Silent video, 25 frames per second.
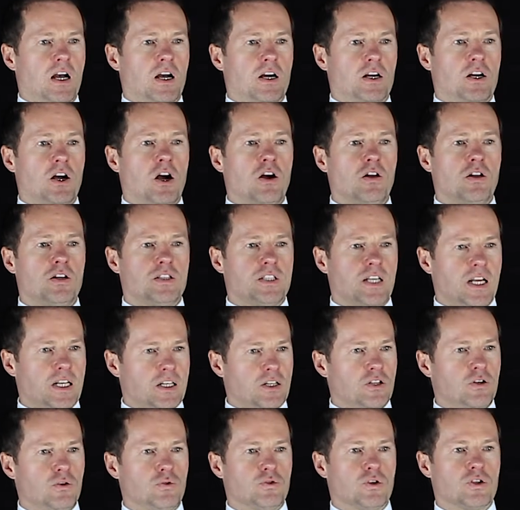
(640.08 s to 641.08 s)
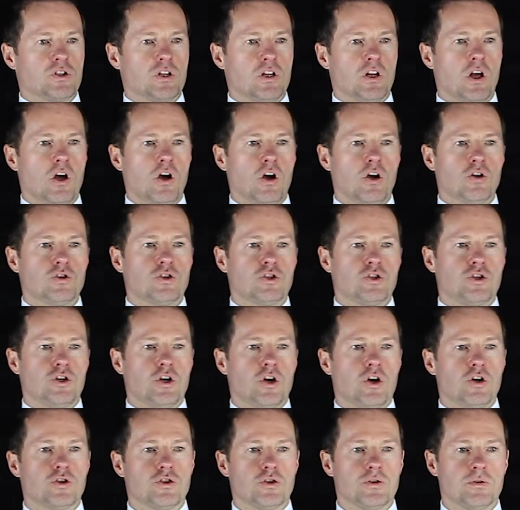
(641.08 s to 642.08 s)
Gala Tent uses large
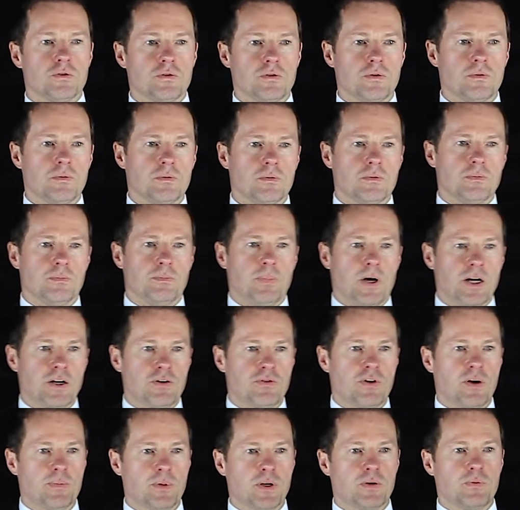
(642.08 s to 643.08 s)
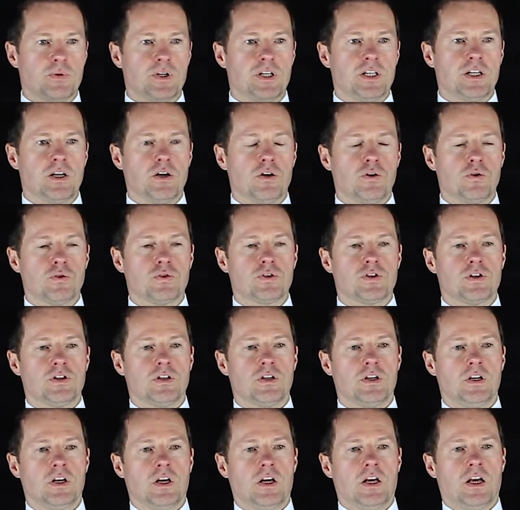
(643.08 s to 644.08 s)
Georgian panoramic windows
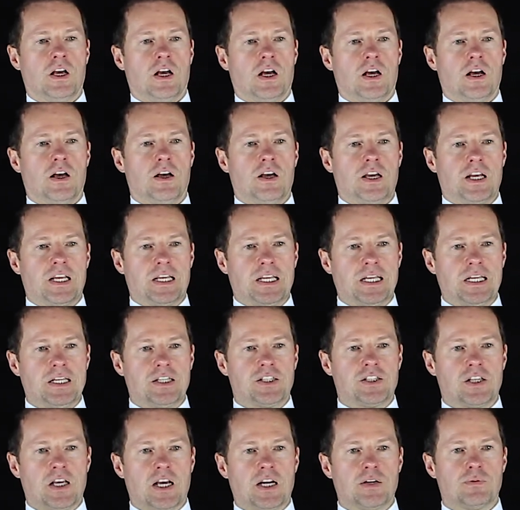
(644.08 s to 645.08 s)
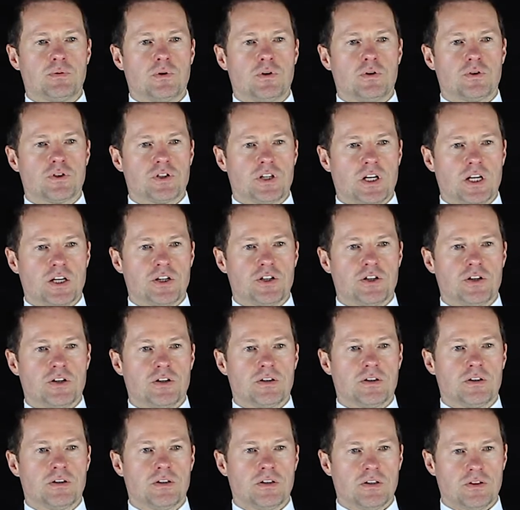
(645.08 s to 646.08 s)
in each sidewall section
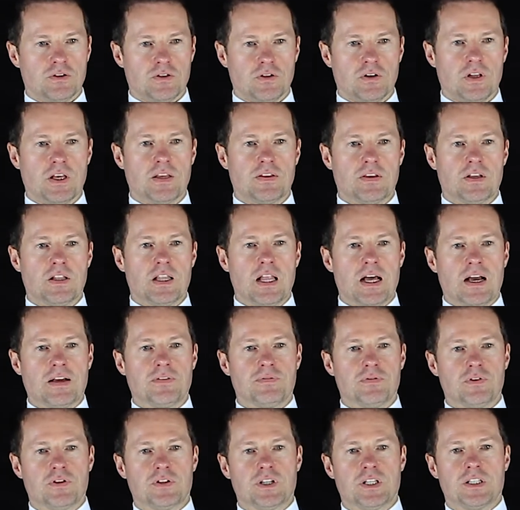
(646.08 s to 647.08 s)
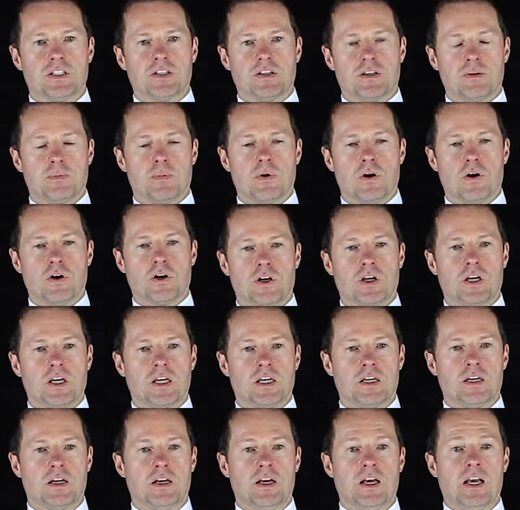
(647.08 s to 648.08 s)
to let the light flood into the marquee,
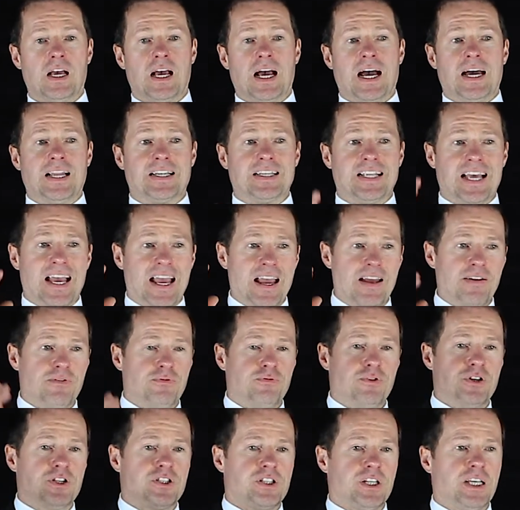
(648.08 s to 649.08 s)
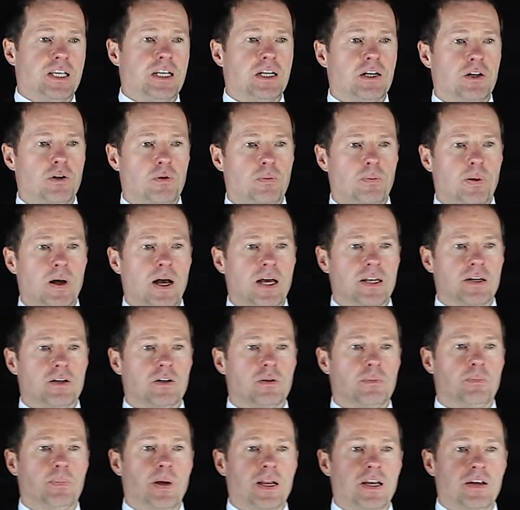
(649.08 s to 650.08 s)
and every single panel
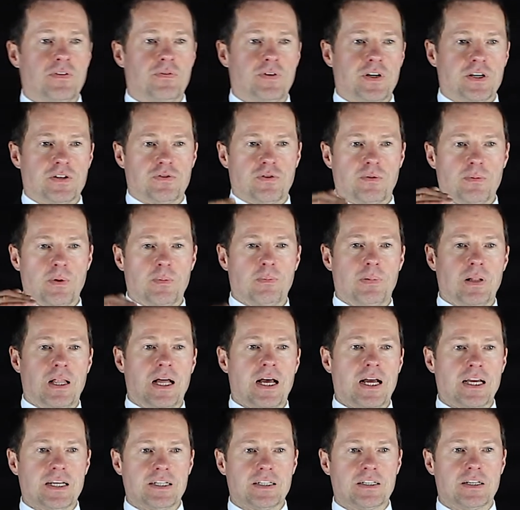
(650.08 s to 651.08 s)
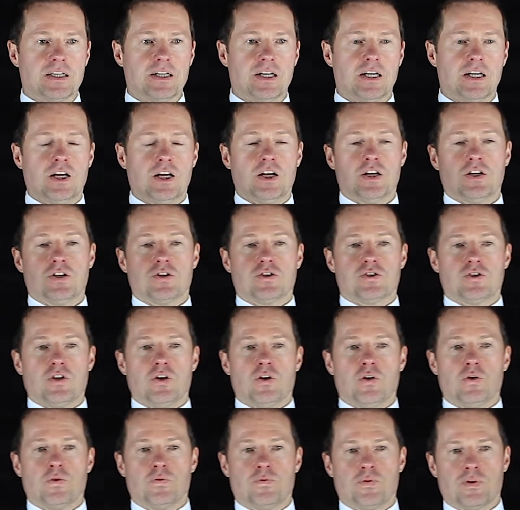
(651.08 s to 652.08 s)
benefits from a blind.
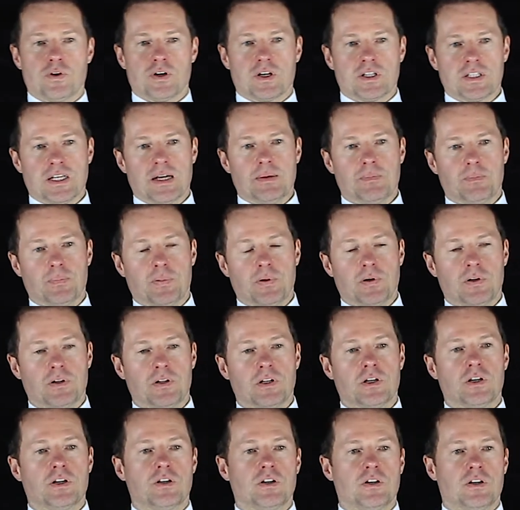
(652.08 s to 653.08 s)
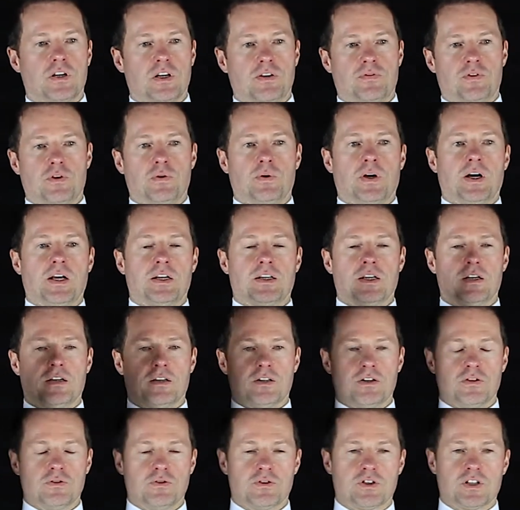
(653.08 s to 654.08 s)
So, for example, if you had an
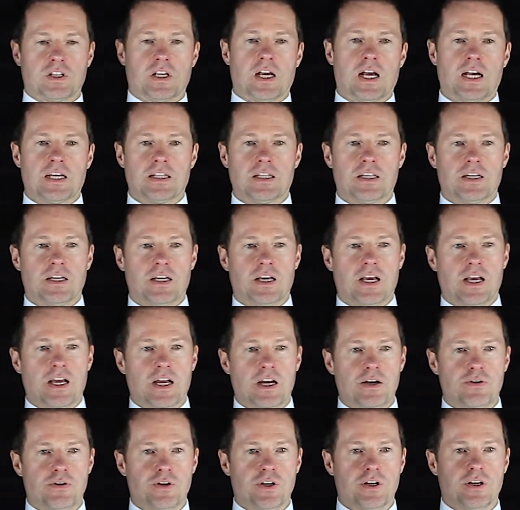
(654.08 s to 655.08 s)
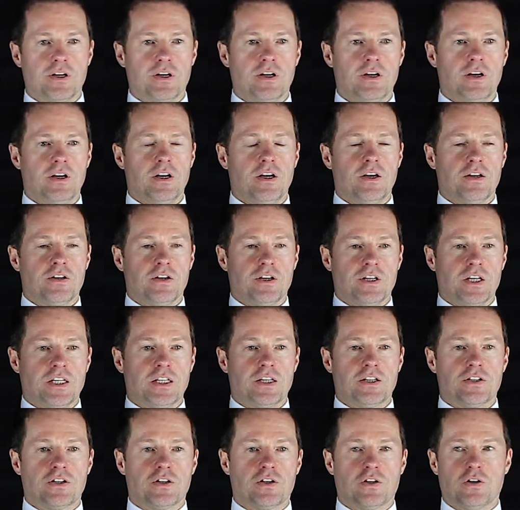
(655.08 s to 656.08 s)
unsightly area you
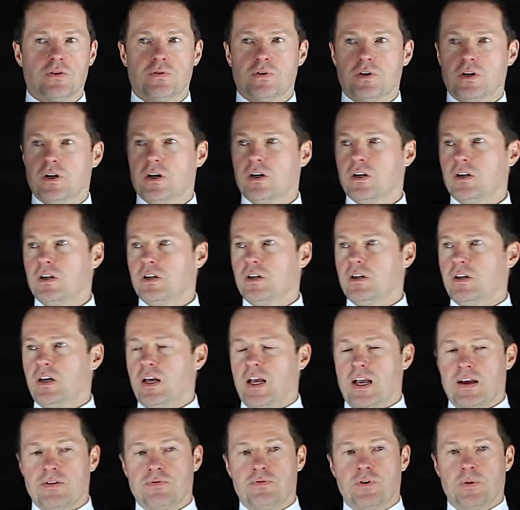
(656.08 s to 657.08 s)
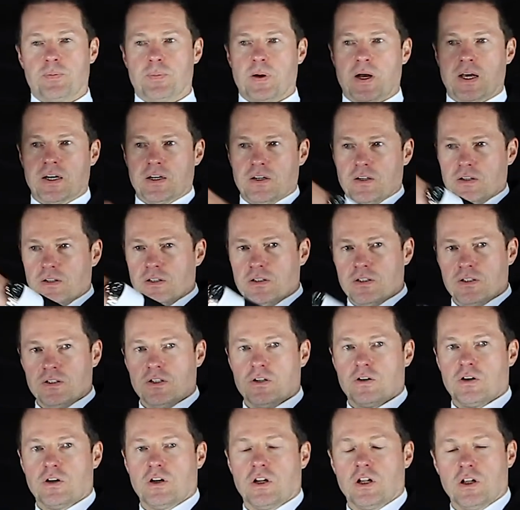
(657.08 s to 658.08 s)
needed to cover, every panel you
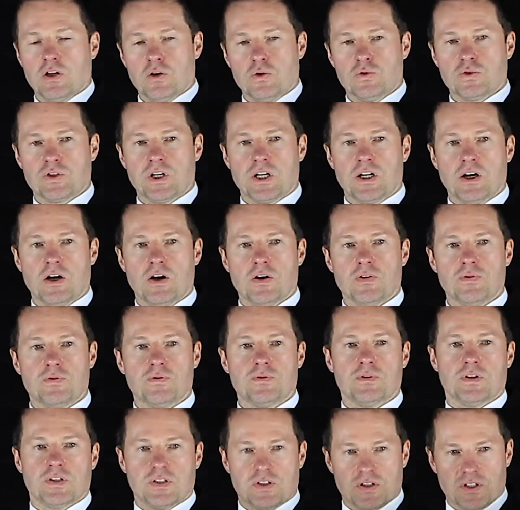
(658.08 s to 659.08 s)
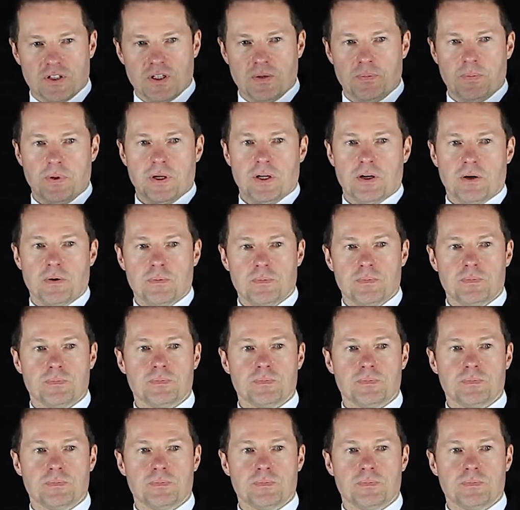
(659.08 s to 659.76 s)
can close it off, zip it up.